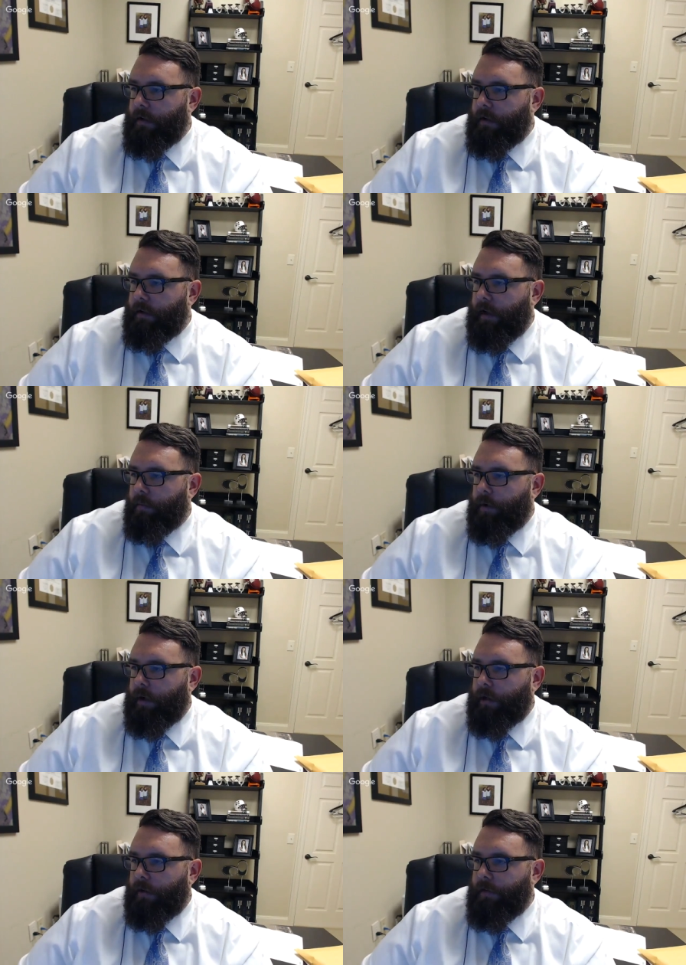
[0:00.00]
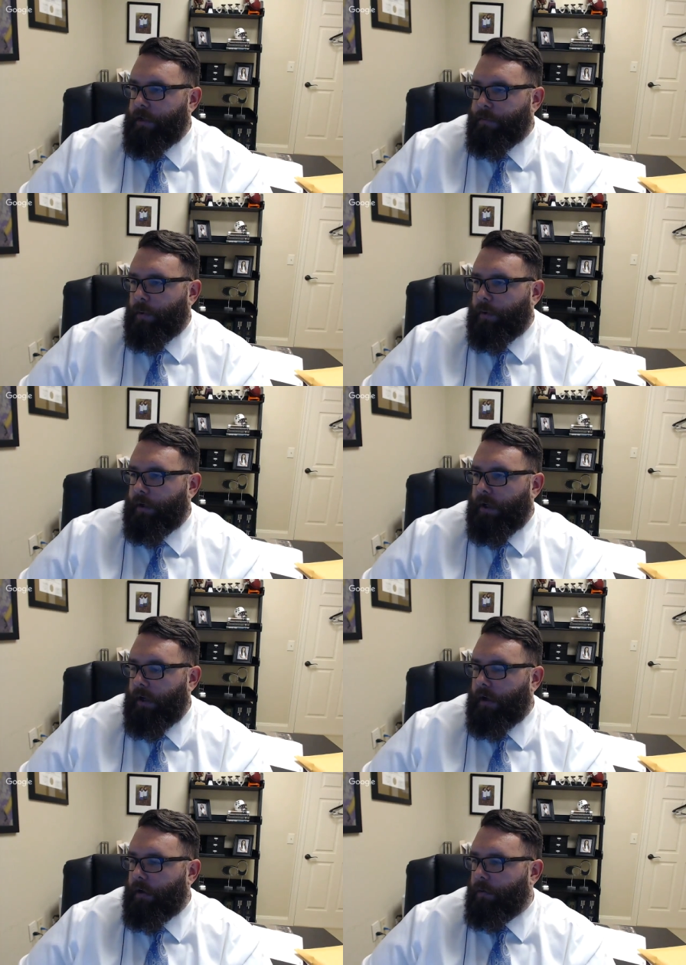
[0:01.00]
that we're to this point
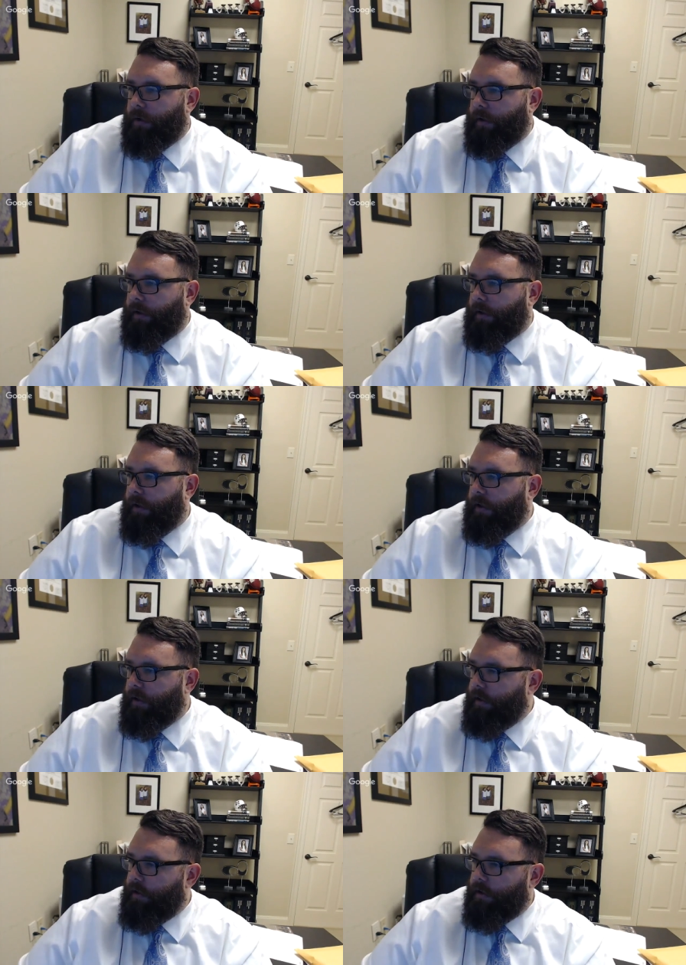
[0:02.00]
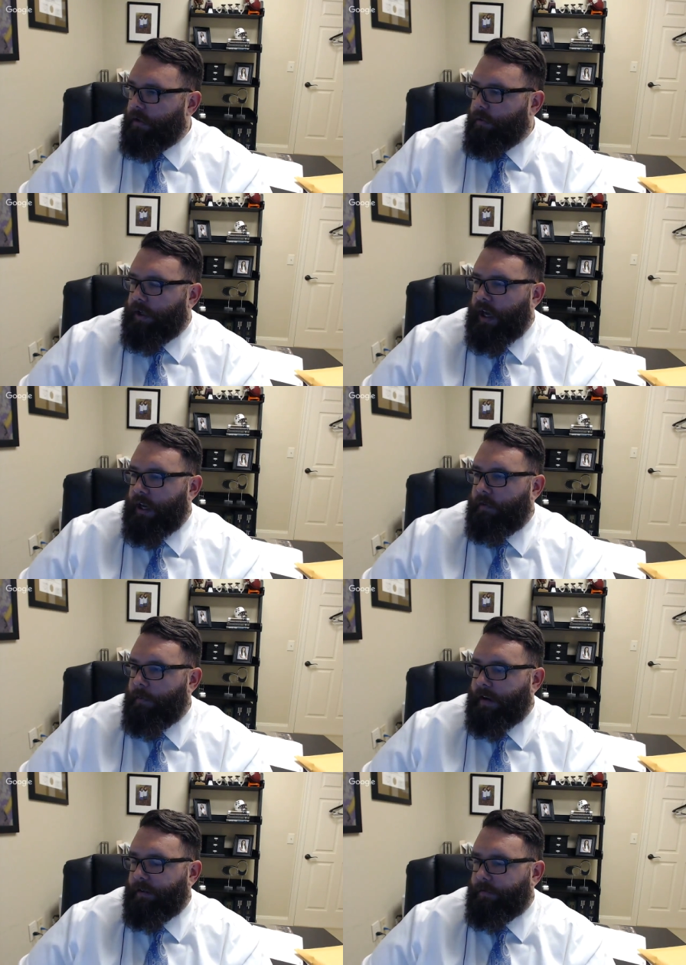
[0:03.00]
now where we can't even
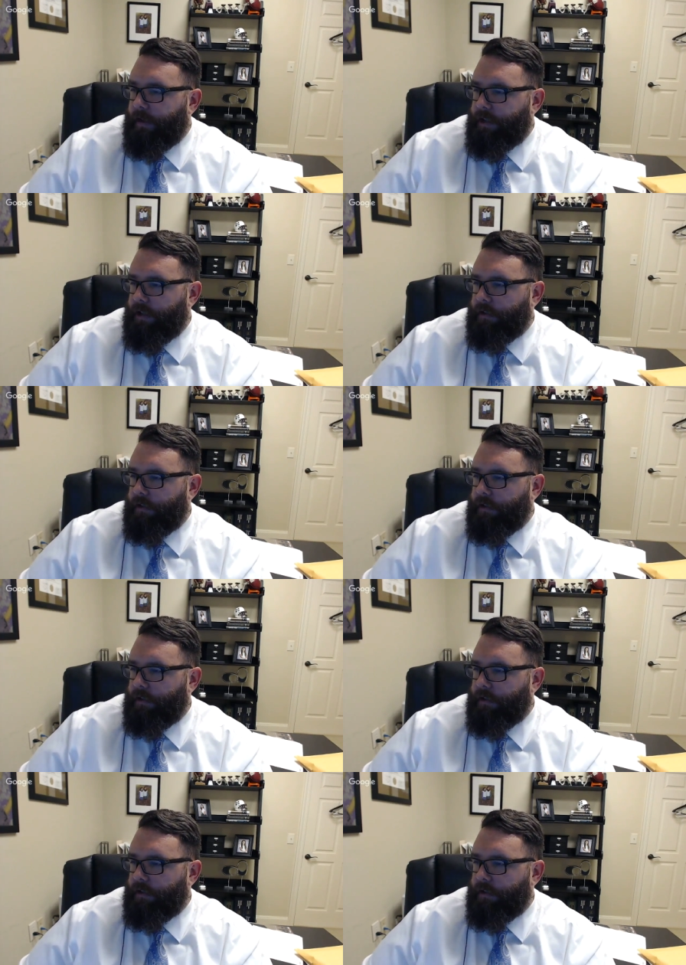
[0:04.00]
make a fictional